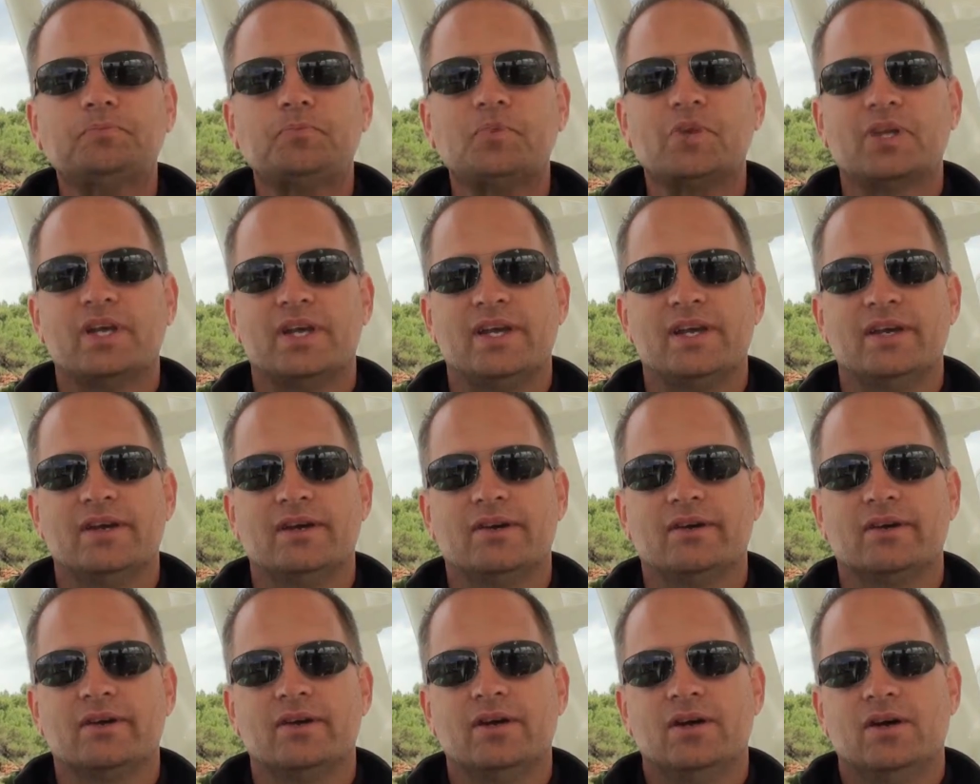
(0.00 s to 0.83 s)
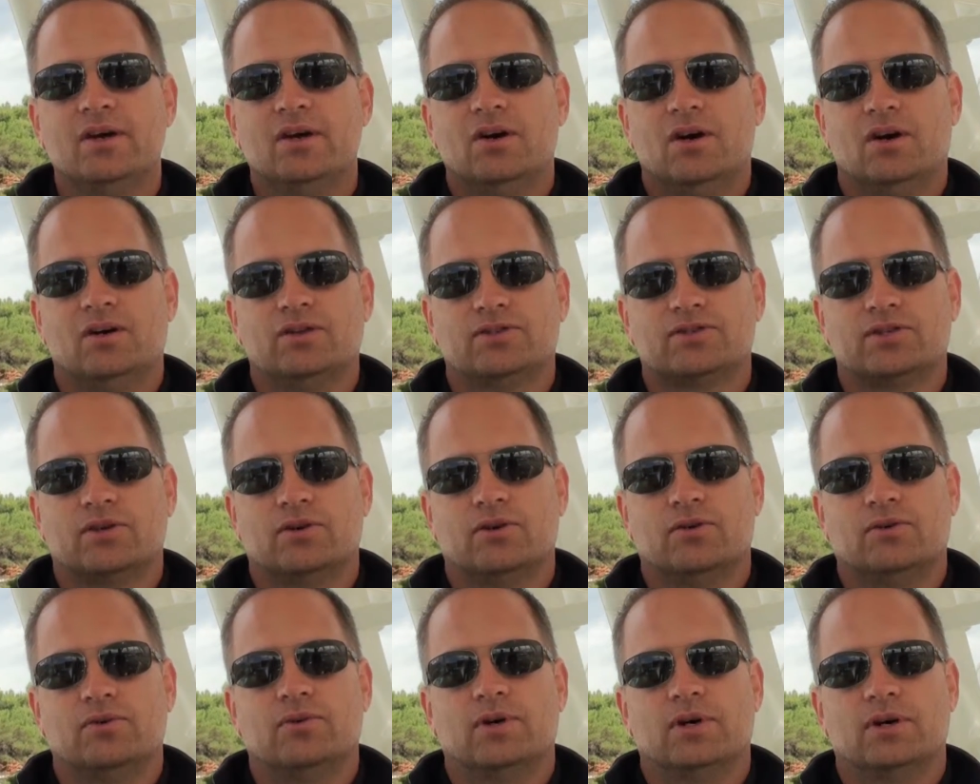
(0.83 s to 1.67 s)
and
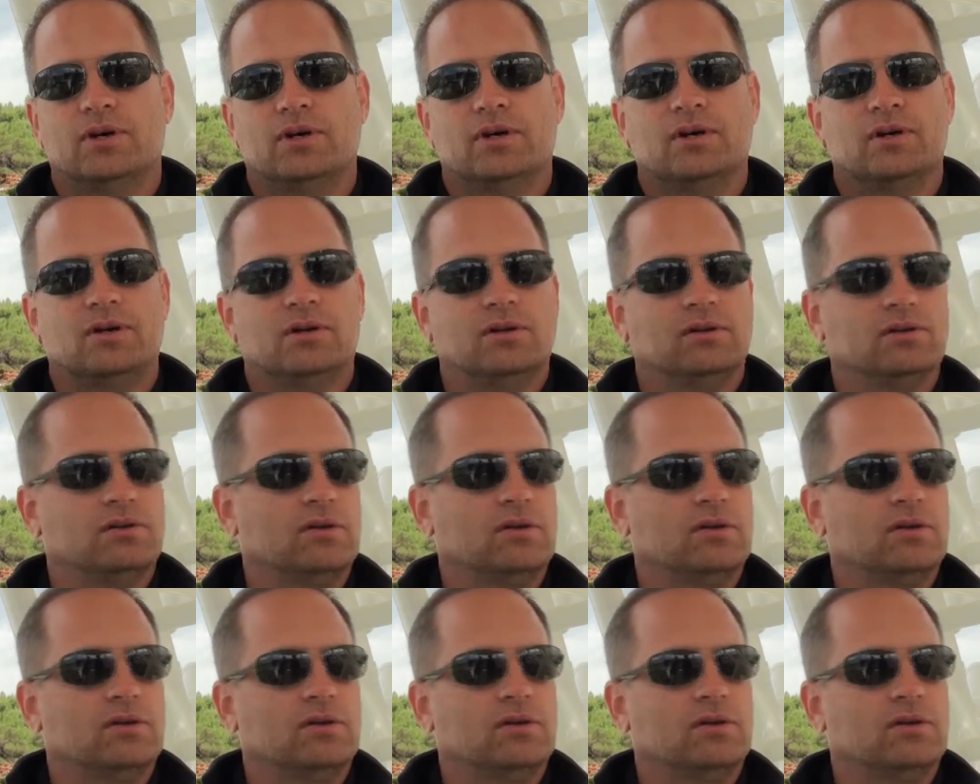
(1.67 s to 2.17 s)
also